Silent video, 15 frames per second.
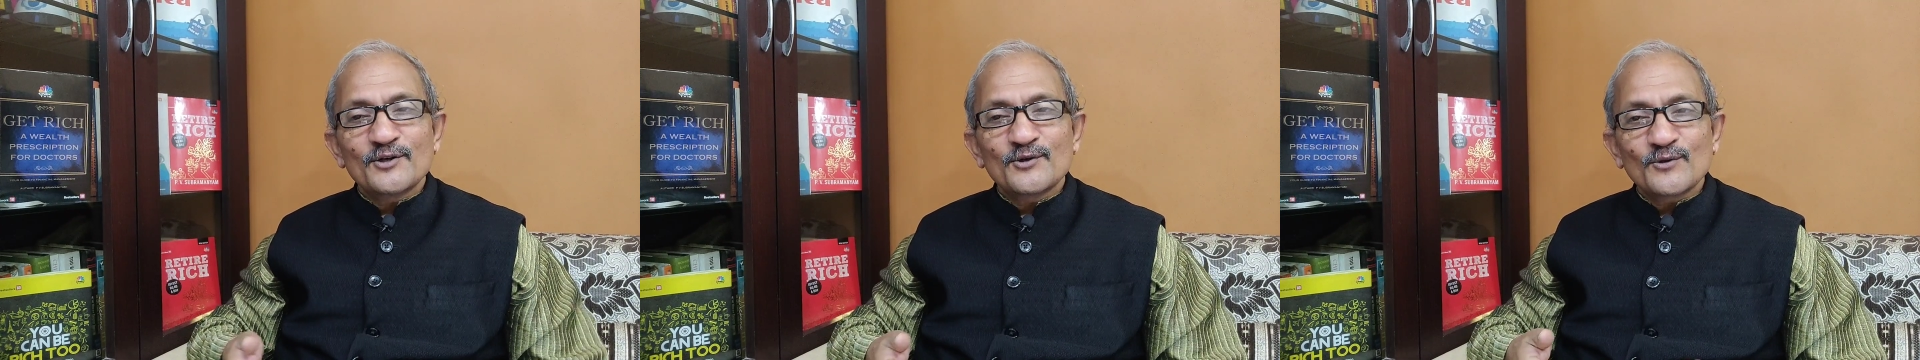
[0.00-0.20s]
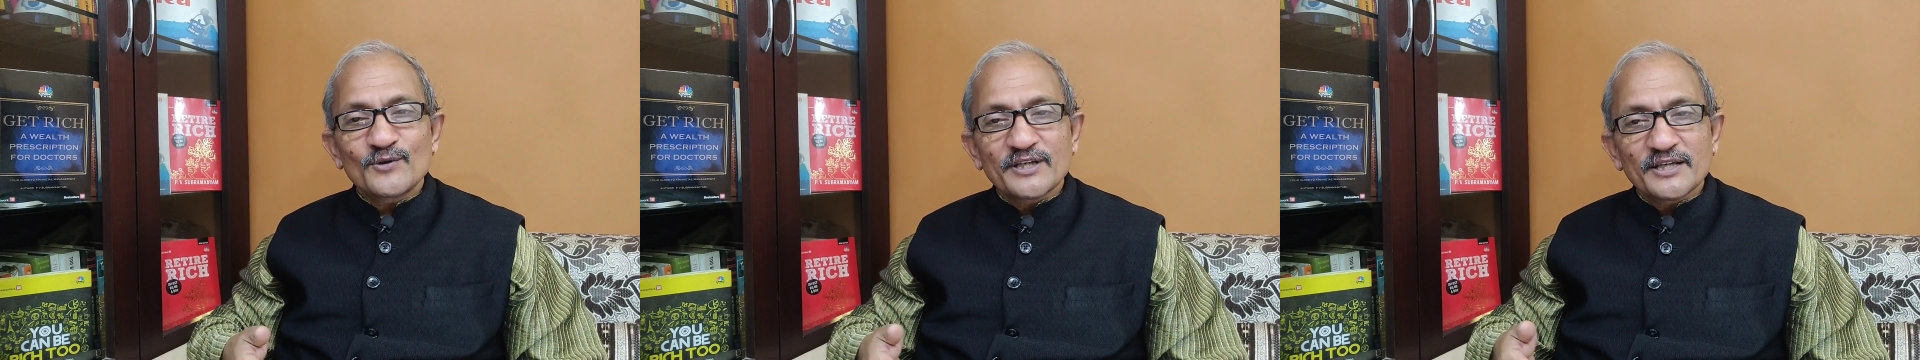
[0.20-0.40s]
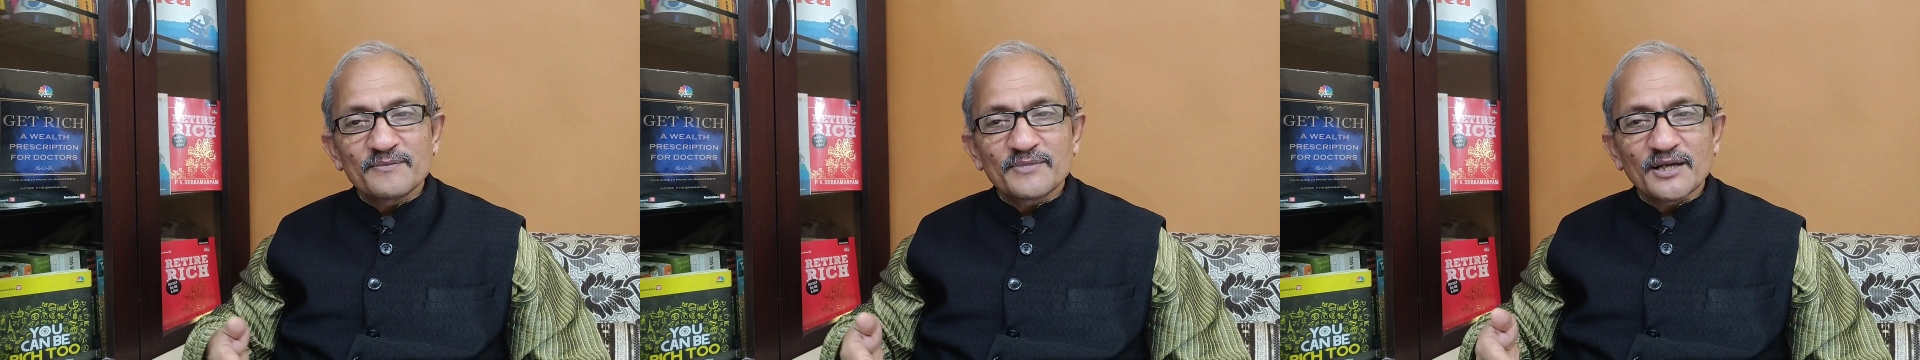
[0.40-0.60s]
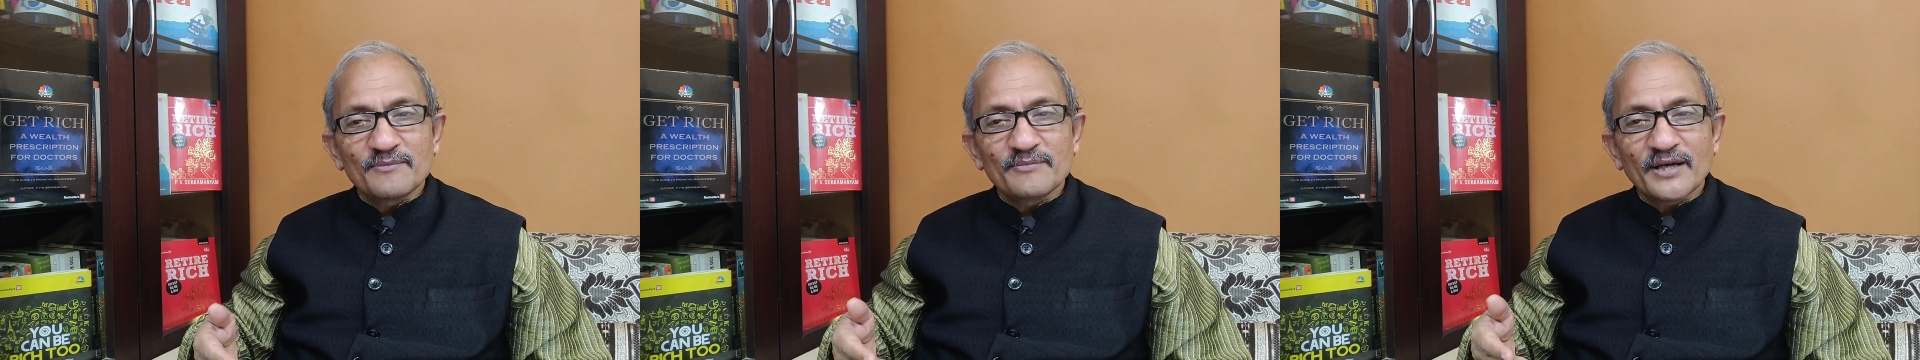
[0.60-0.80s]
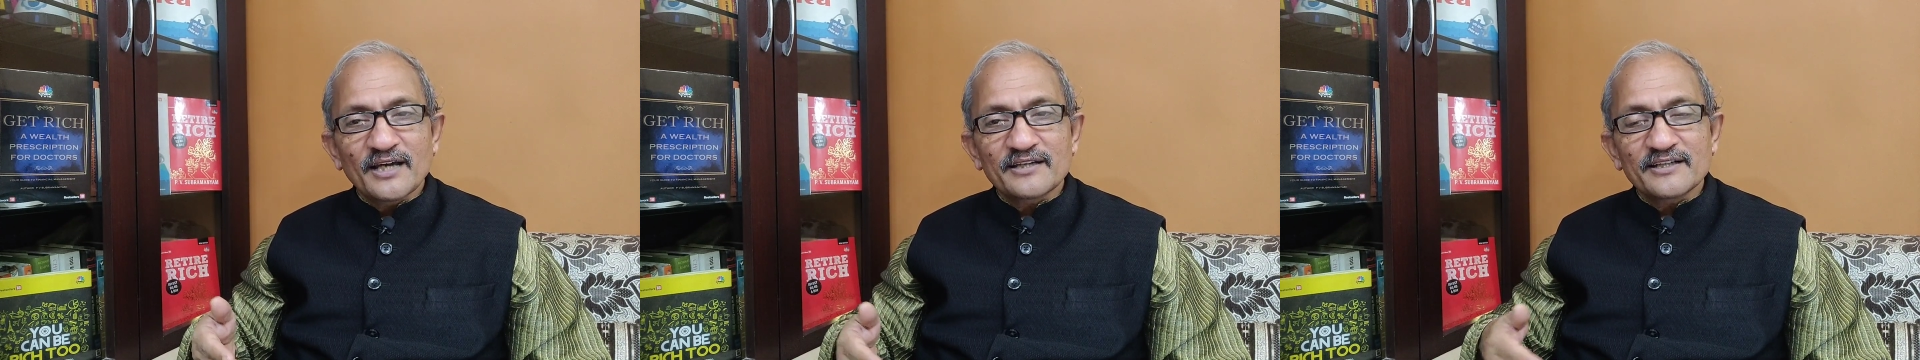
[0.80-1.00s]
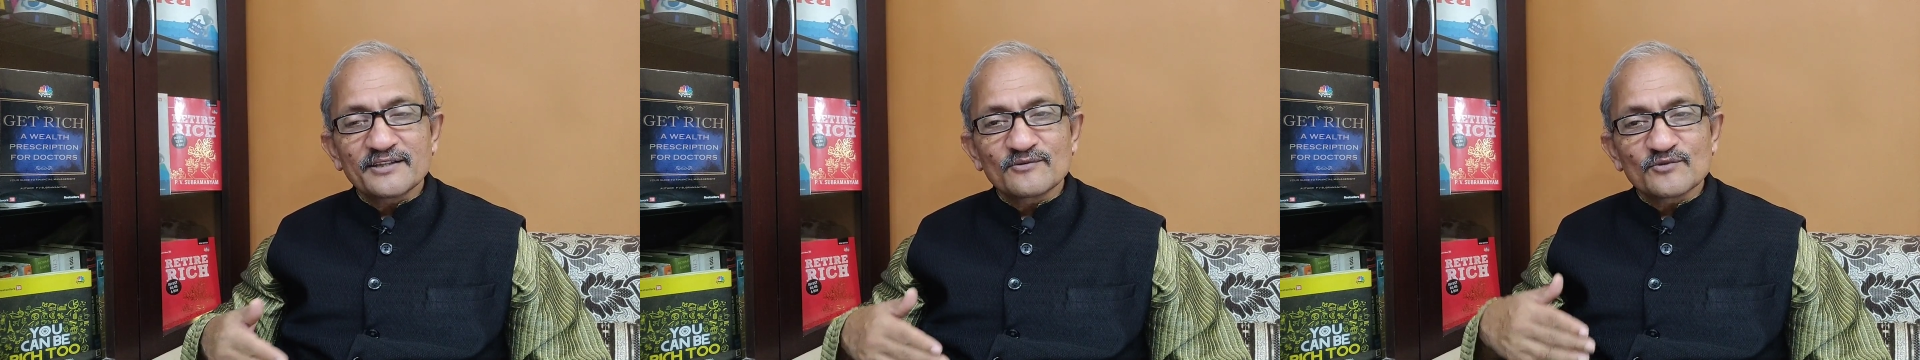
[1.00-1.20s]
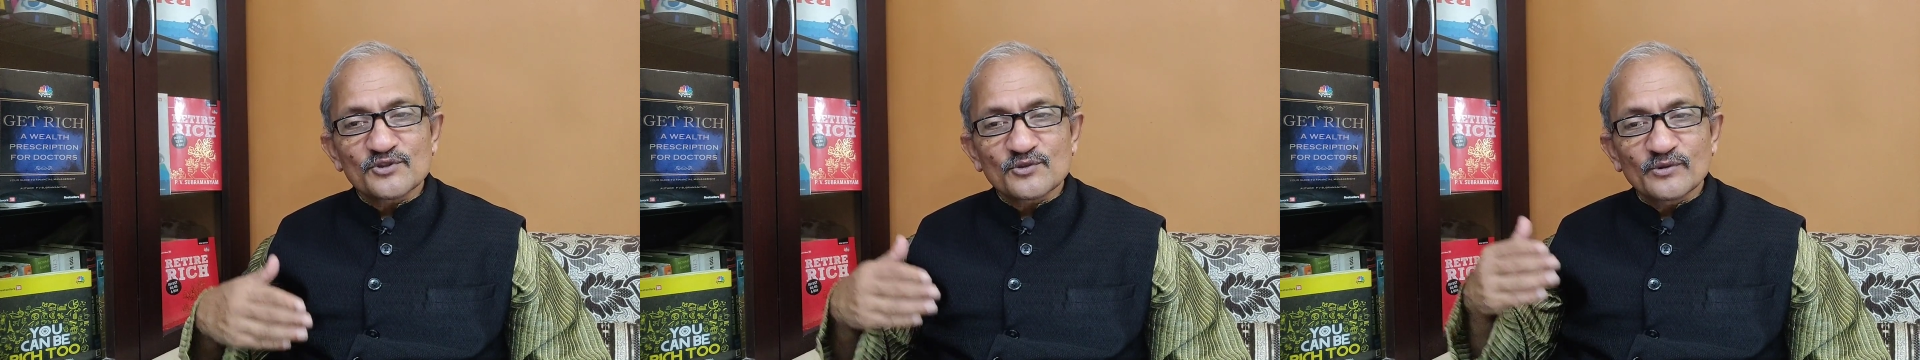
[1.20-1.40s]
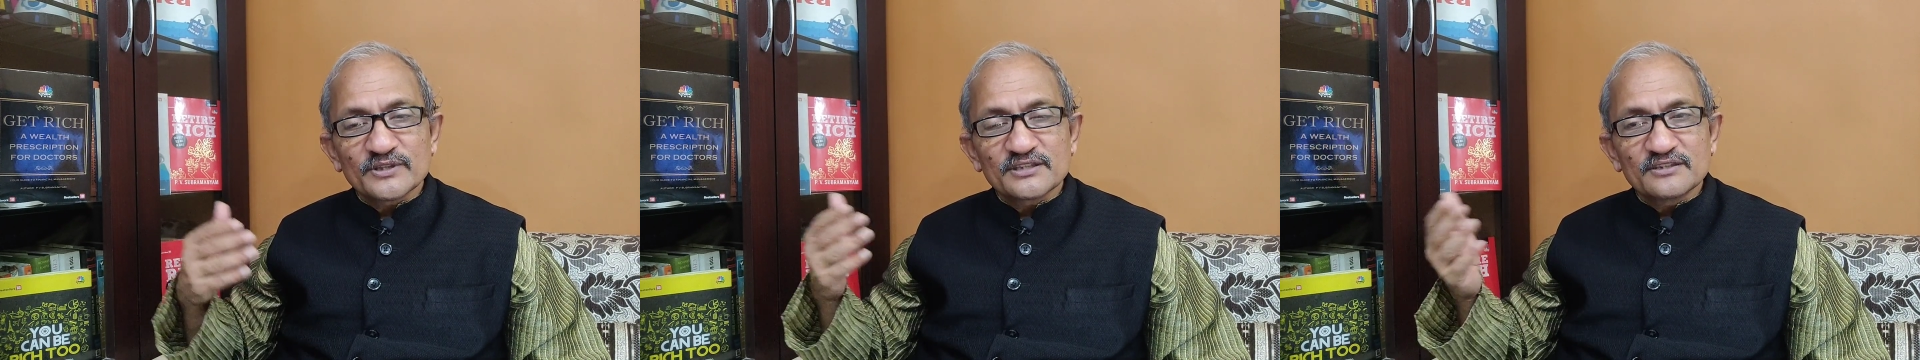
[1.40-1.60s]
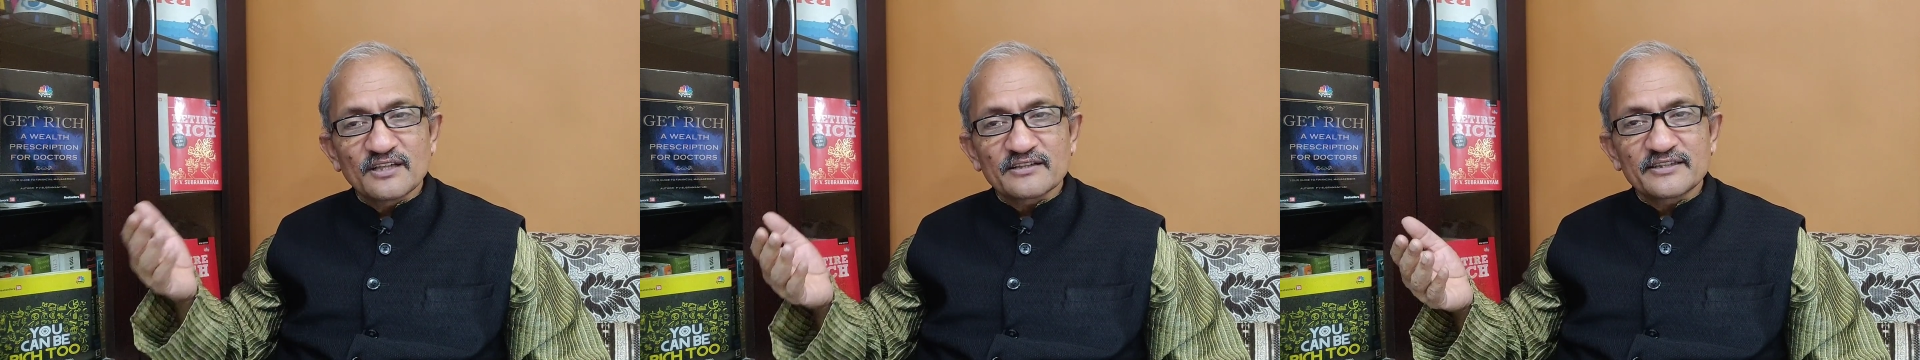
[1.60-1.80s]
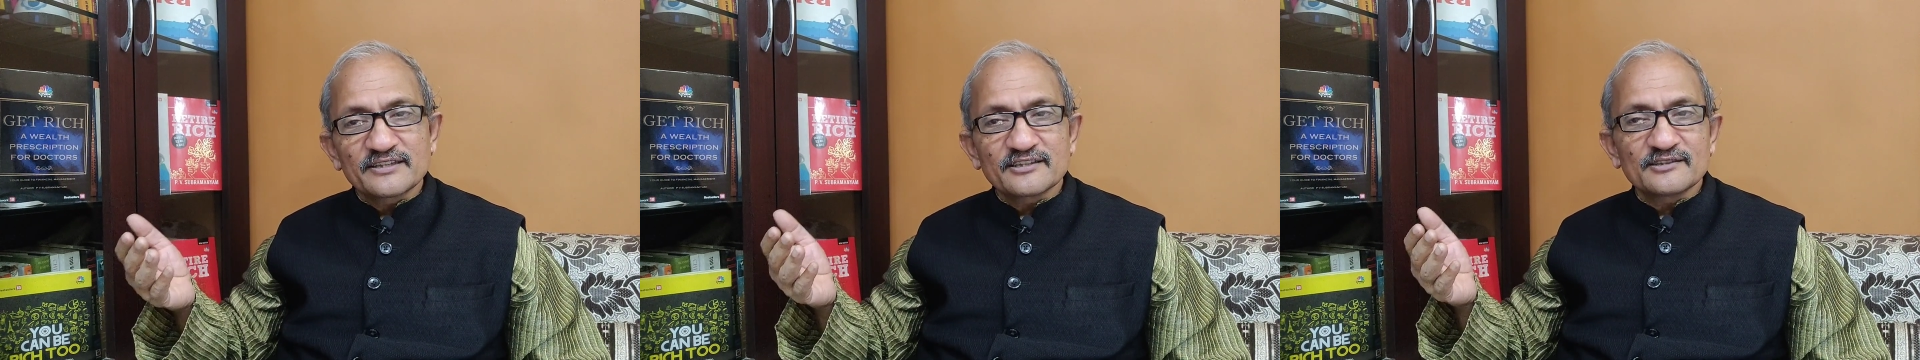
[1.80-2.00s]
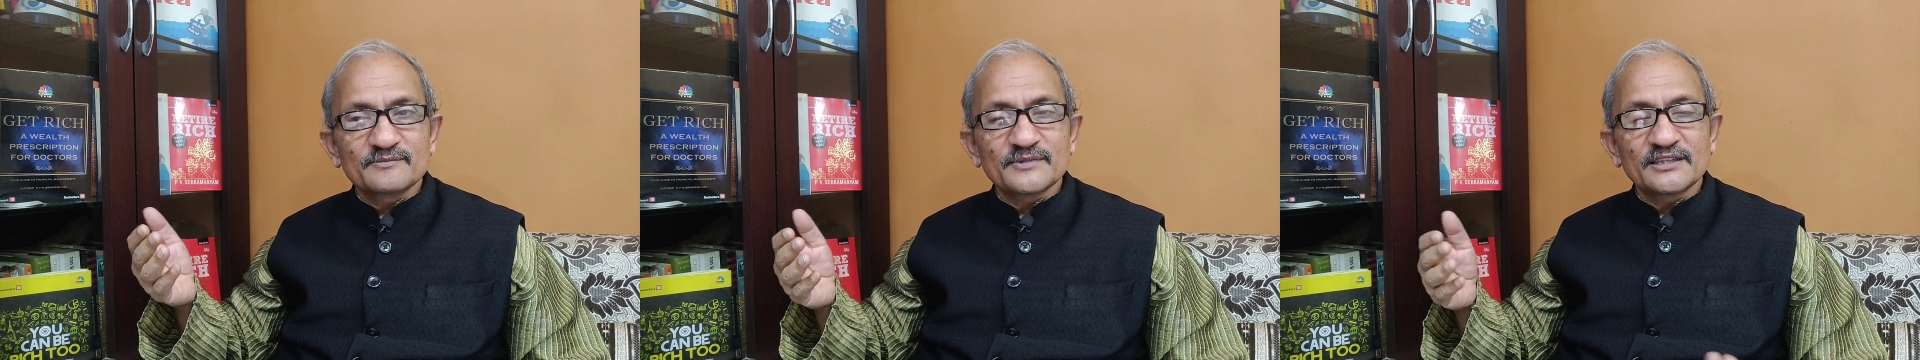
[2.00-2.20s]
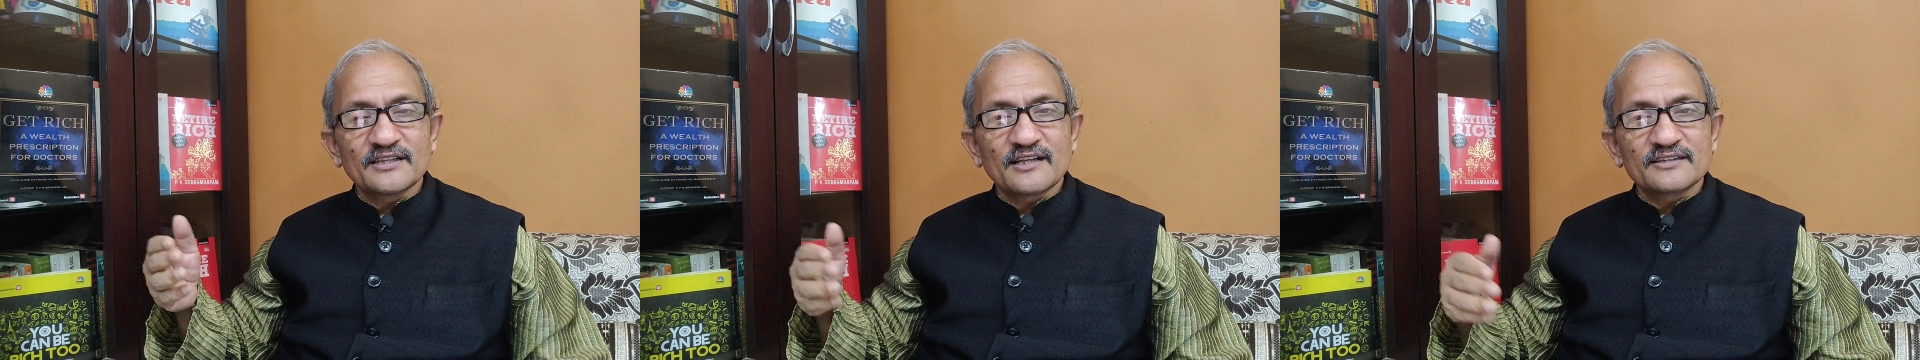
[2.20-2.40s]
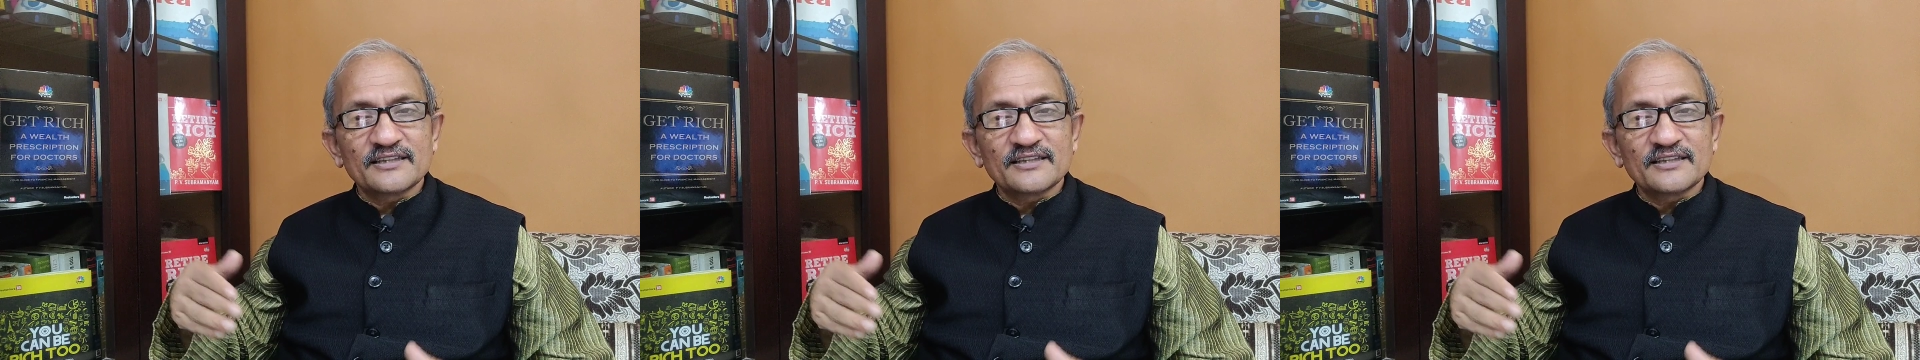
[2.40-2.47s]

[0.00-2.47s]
don't keep comparing usko itna return mila